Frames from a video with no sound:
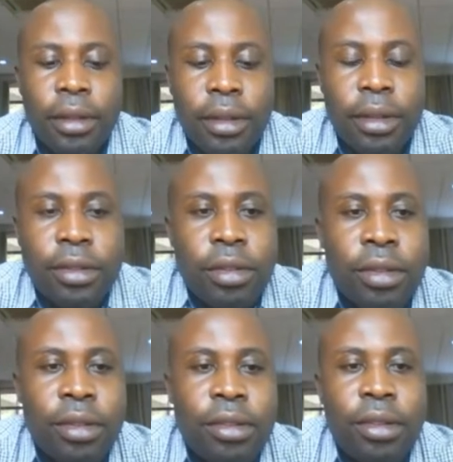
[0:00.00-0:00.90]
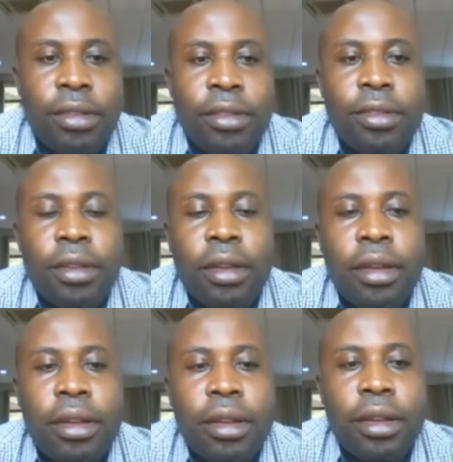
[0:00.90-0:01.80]
So this is
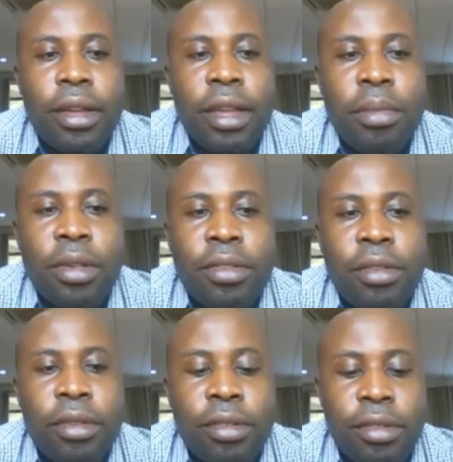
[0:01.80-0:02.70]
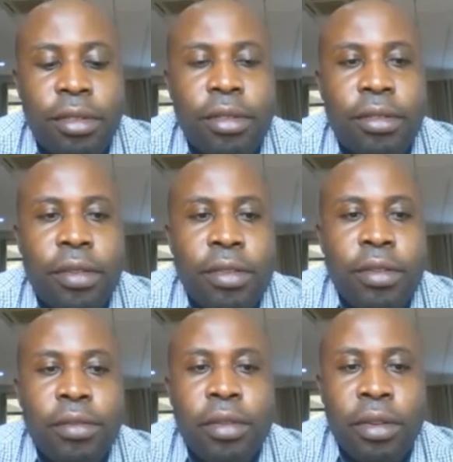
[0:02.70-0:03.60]
MS-DOS. First
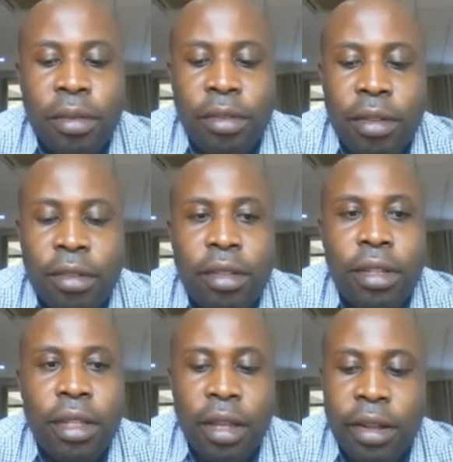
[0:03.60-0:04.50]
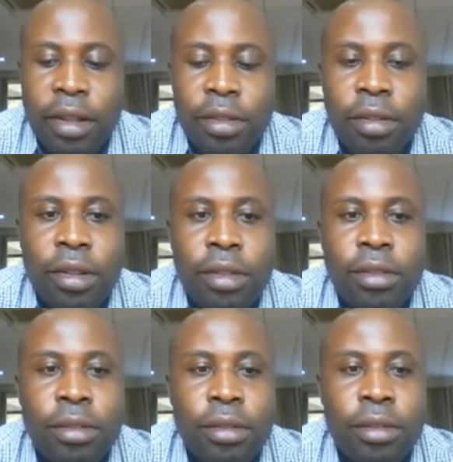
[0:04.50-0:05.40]
of all, we change the directory
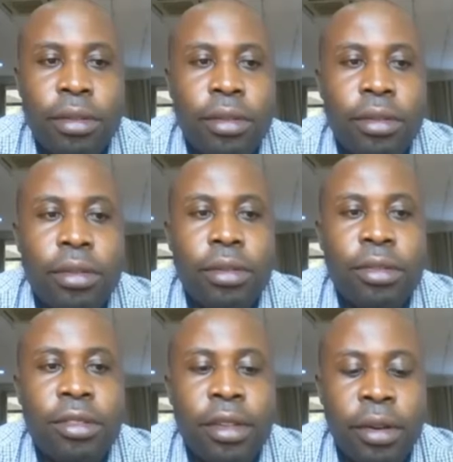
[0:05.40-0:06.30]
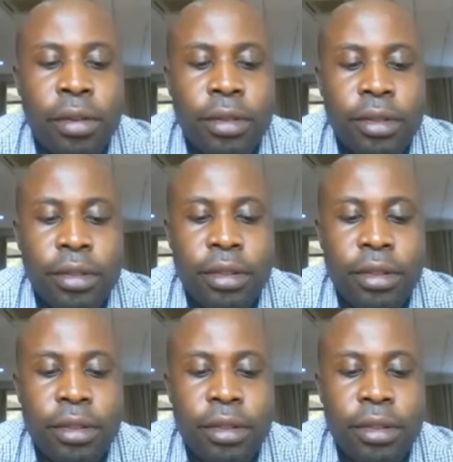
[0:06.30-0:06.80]
to C root.